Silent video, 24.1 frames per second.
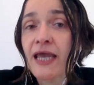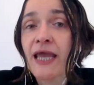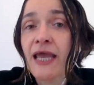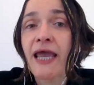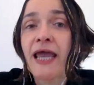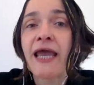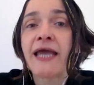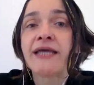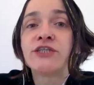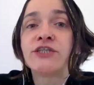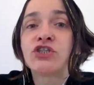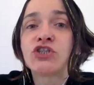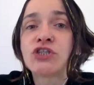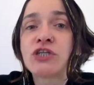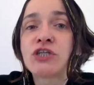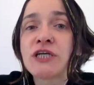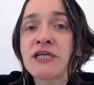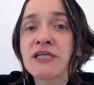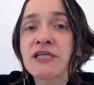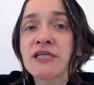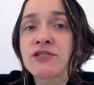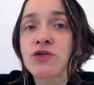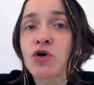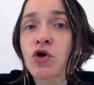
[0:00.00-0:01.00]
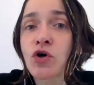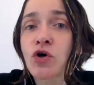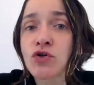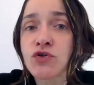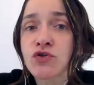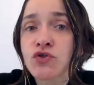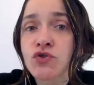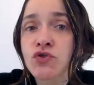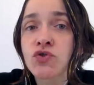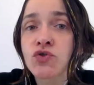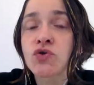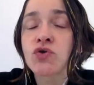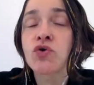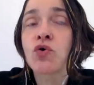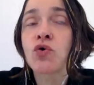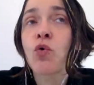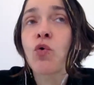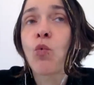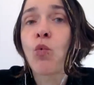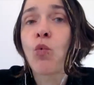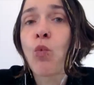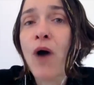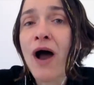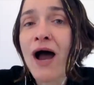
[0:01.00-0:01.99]
And she is also
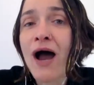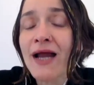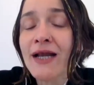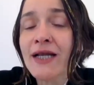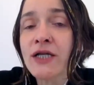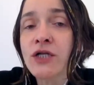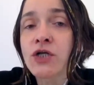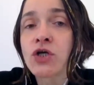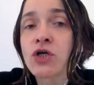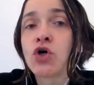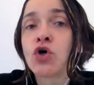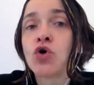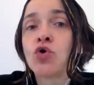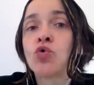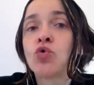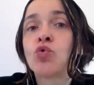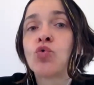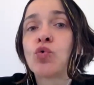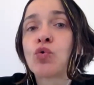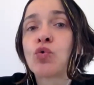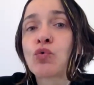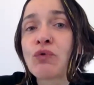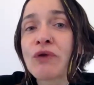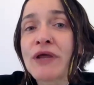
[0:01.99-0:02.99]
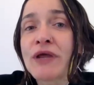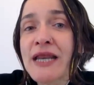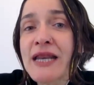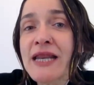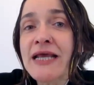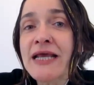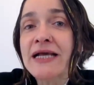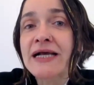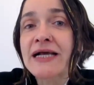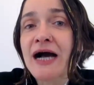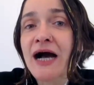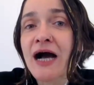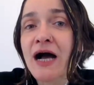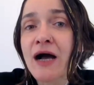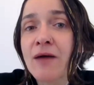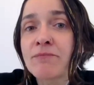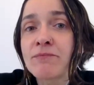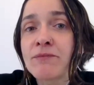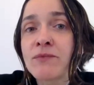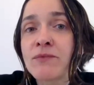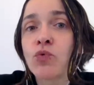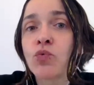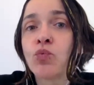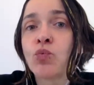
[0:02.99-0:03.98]
one who really
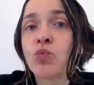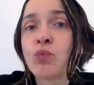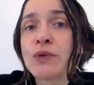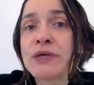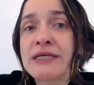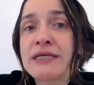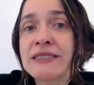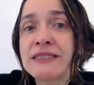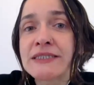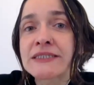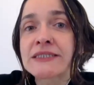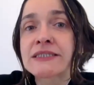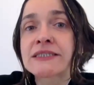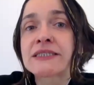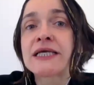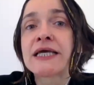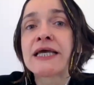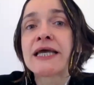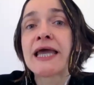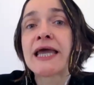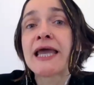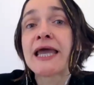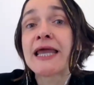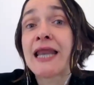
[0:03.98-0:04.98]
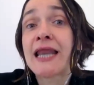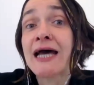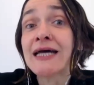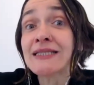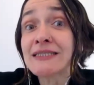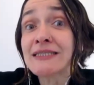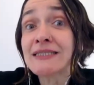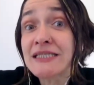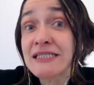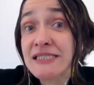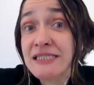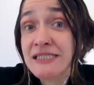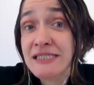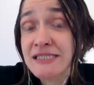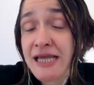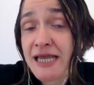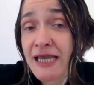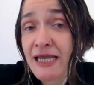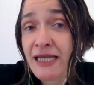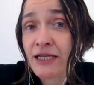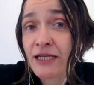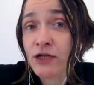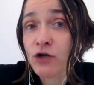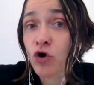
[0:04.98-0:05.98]
comes with an
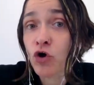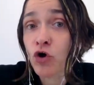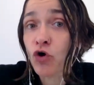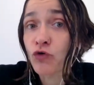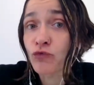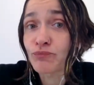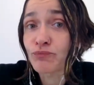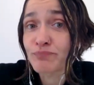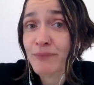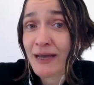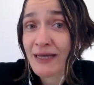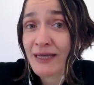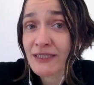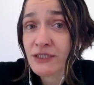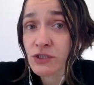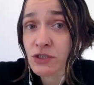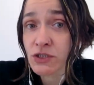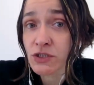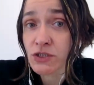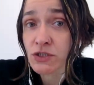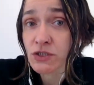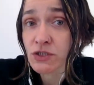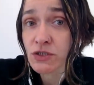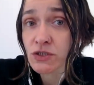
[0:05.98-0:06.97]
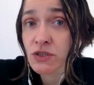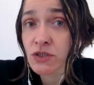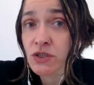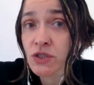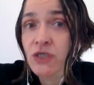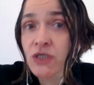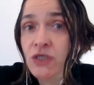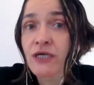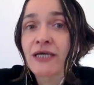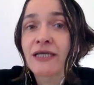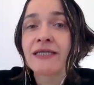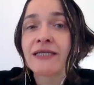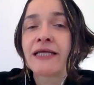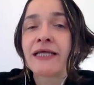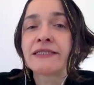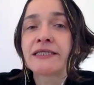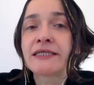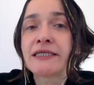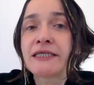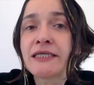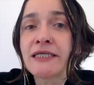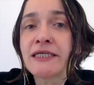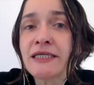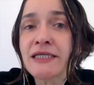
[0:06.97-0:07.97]
understanding of matter that
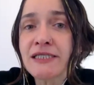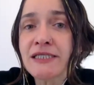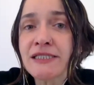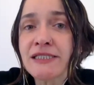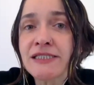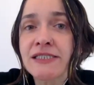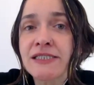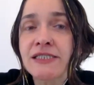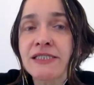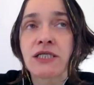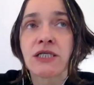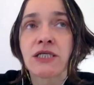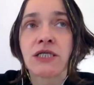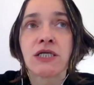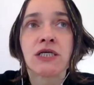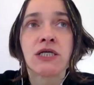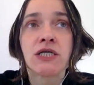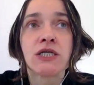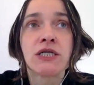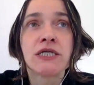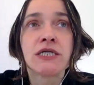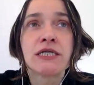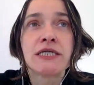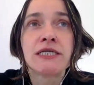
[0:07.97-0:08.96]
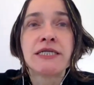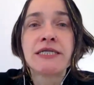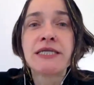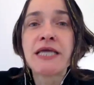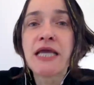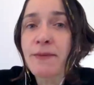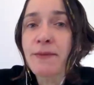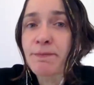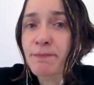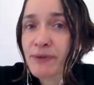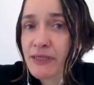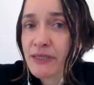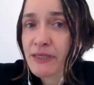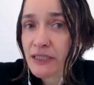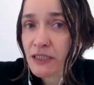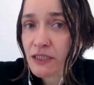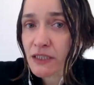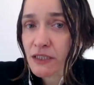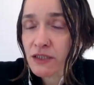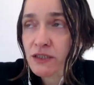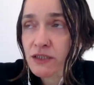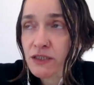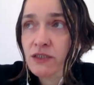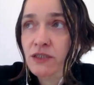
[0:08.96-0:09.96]
is deeply,
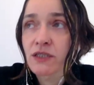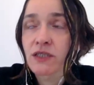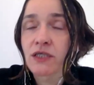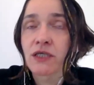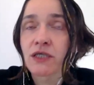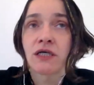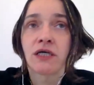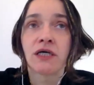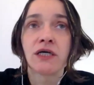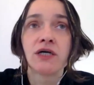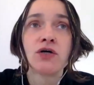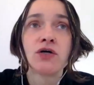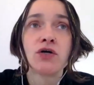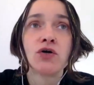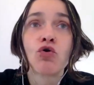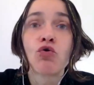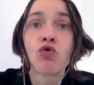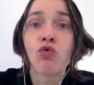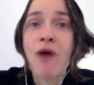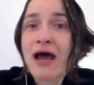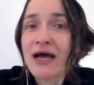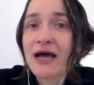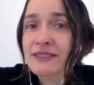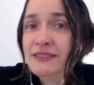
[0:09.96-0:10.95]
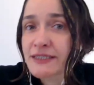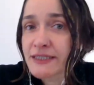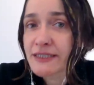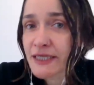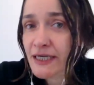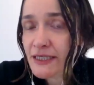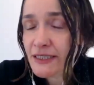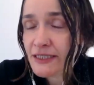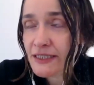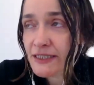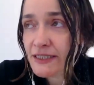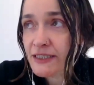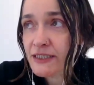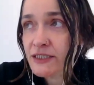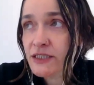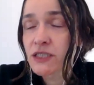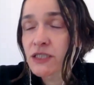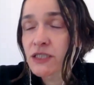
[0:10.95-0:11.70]
radically,